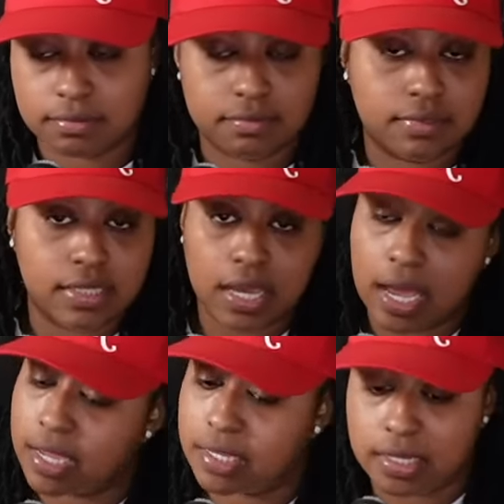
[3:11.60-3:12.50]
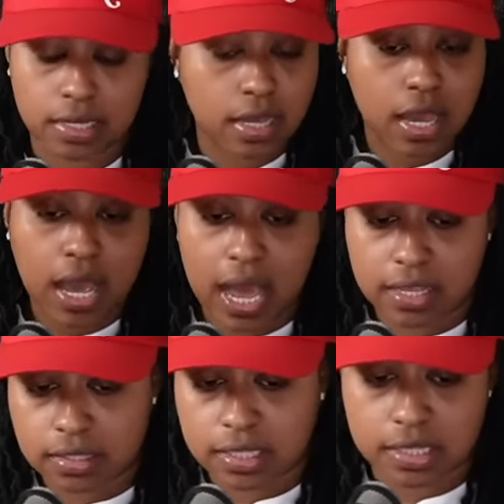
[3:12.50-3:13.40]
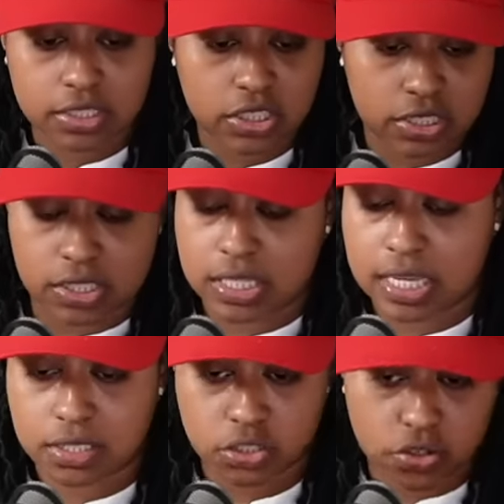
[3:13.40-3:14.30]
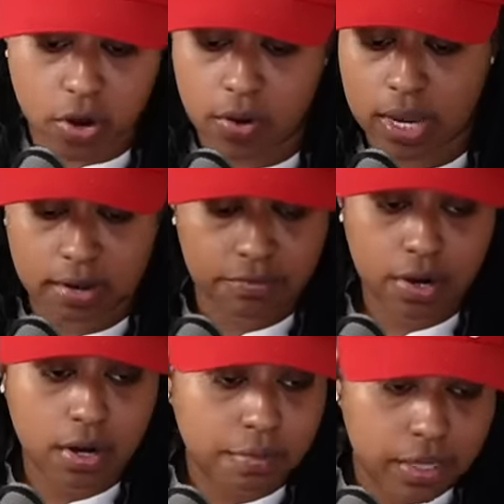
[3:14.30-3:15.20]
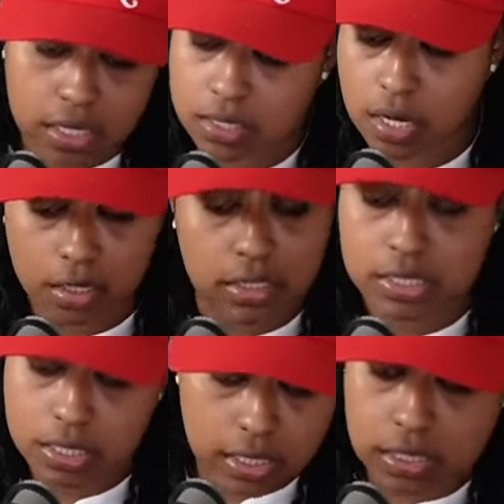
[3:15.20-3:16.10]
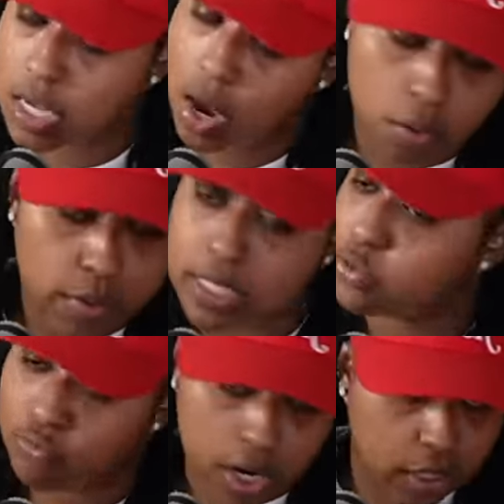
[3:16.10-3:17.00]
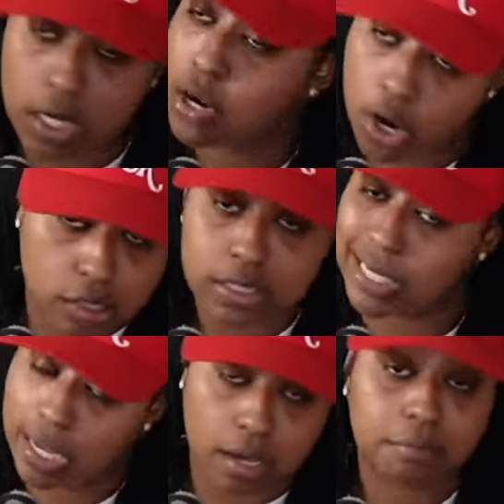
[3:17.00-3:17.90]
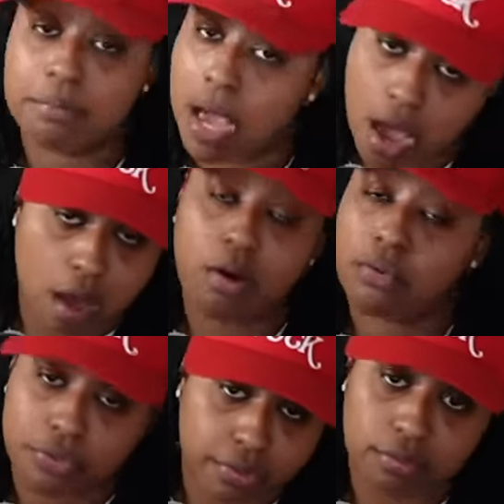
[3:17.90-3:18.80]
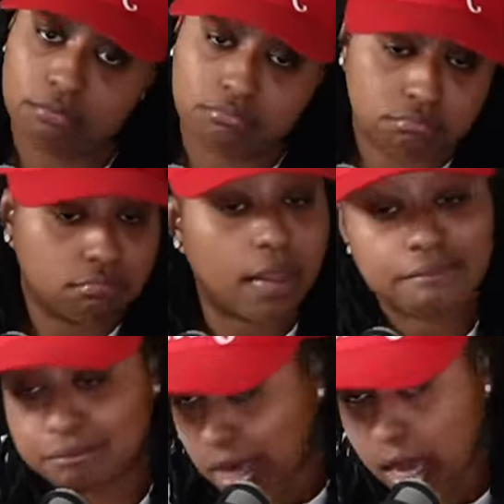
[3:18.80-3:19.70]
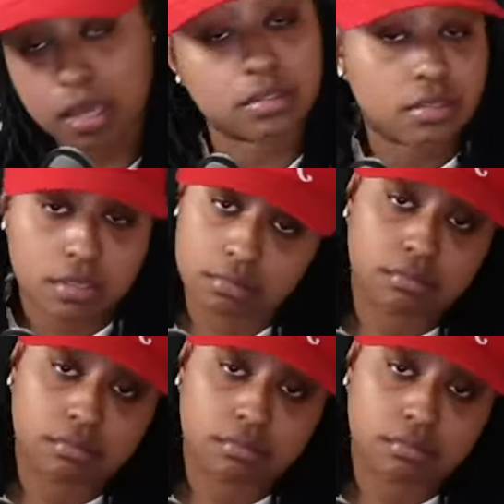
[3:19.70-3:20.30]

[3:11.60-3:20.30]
D I E. I think that she just has a strong hate for her because Karlissa is always running her damn mouth. Facts.